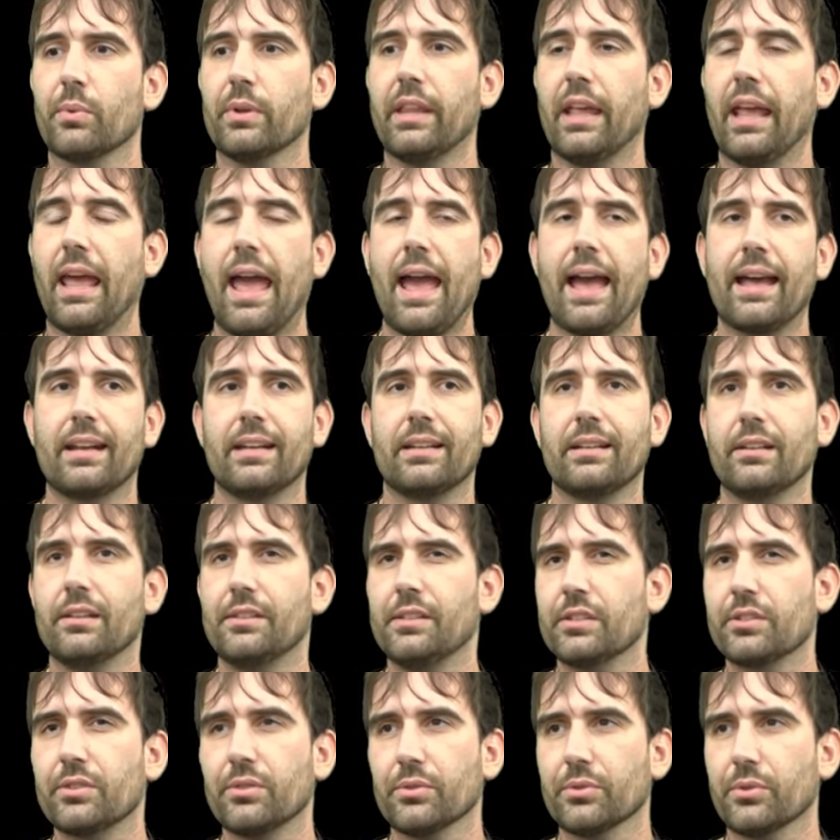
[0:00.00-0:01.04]
When they added
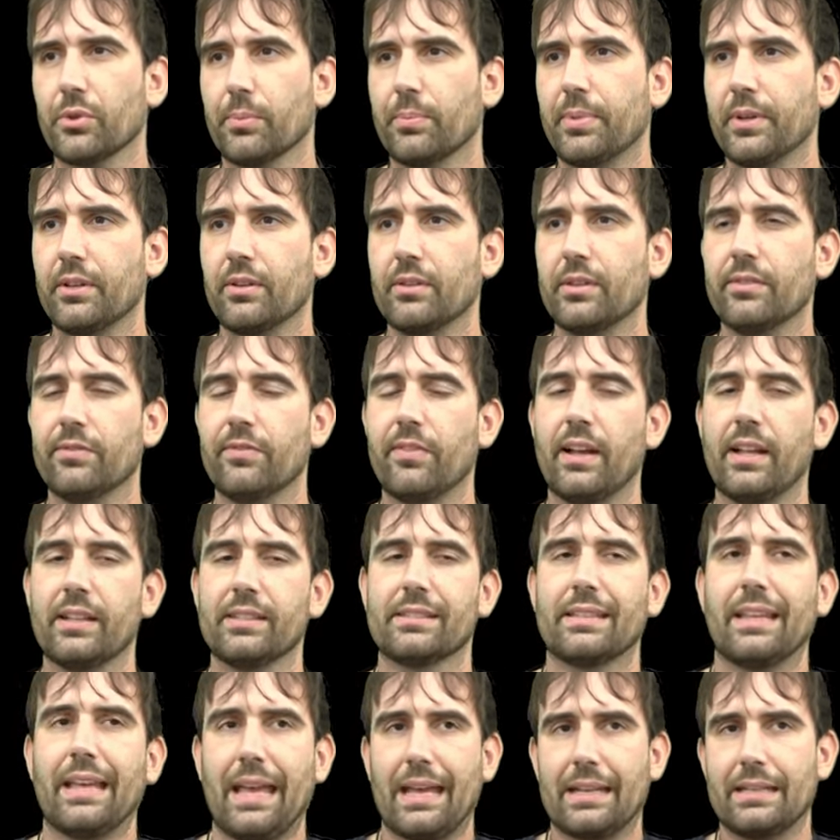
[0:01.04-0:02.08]
additional torpedo
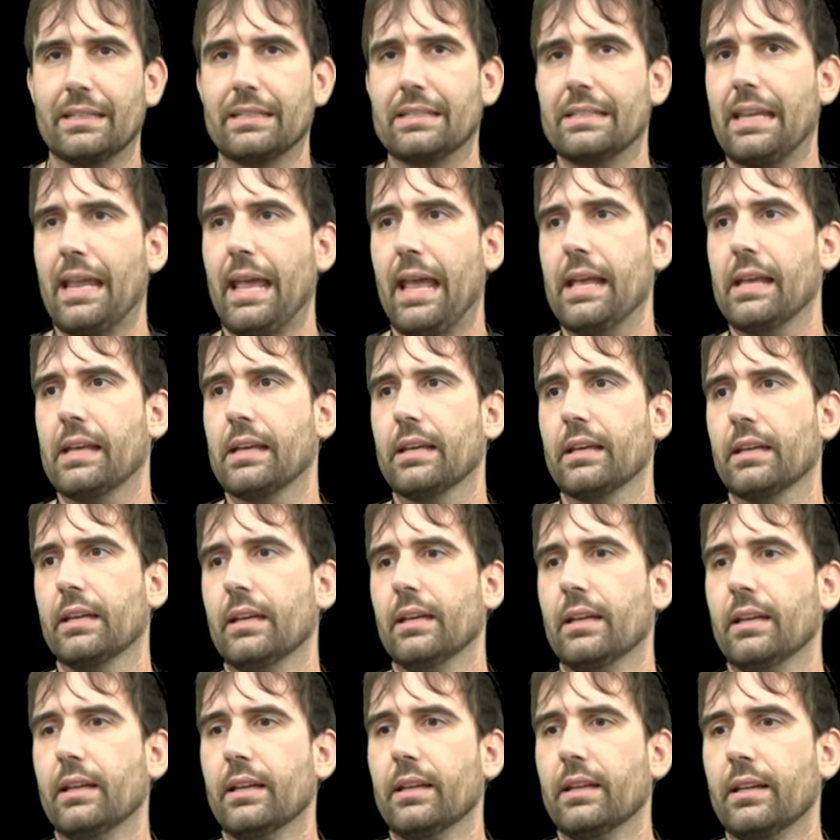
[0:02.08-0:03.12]
defense, they had to take
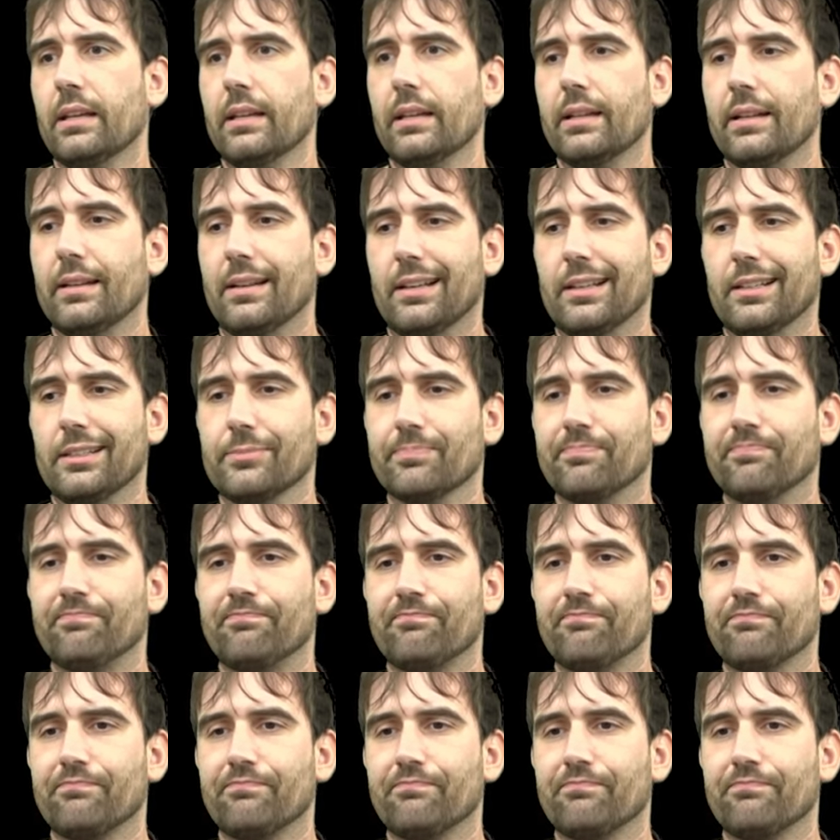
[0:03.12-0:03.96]
uh,